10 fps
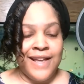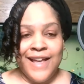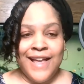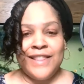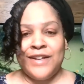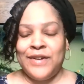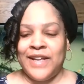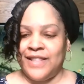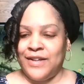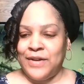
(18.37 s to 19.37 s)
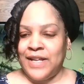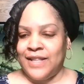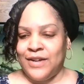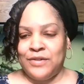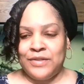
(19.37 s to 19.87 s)
Hello, hello,
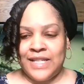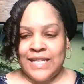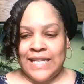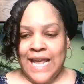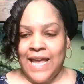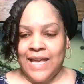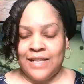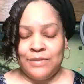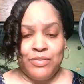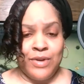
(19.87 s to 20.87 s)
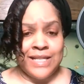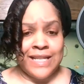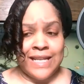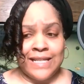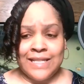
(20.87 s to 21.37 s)
hello. Today is
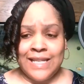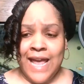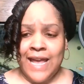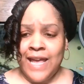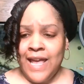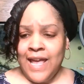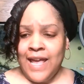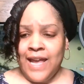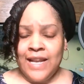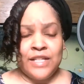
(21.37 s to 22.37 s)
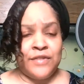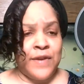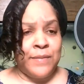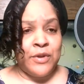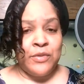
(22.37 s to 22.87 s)
President's Day. It is
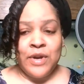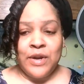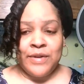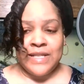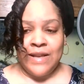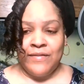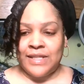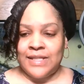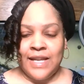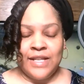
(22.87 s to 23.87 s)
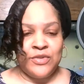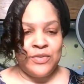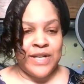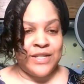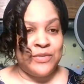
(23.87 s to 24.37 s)
February 17,
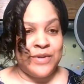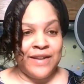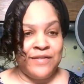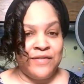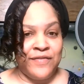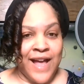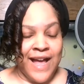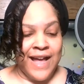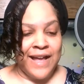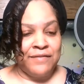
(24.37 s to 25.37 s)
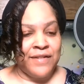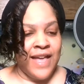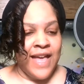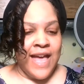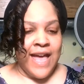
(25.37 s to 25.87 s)
2025.
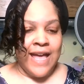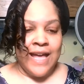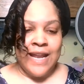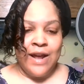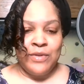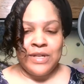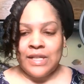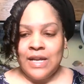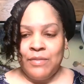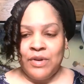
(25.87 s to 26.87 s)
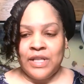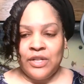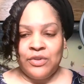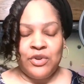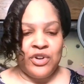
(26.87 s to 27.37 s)
And I wanted to come on a
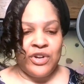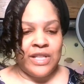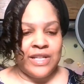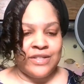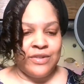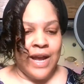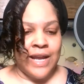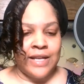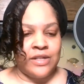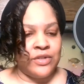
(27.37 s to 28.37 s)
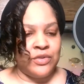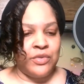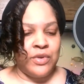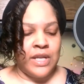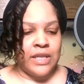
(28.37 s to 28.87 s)
little early so I can
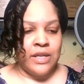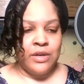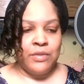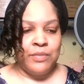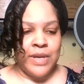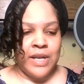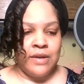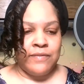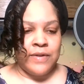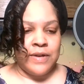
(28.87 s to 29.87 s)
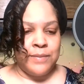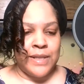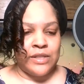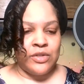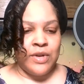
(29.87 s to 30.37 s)
do a little bit of a
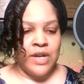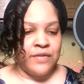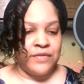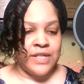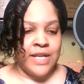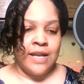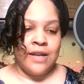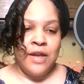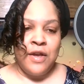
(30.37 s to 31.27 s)
mental health check,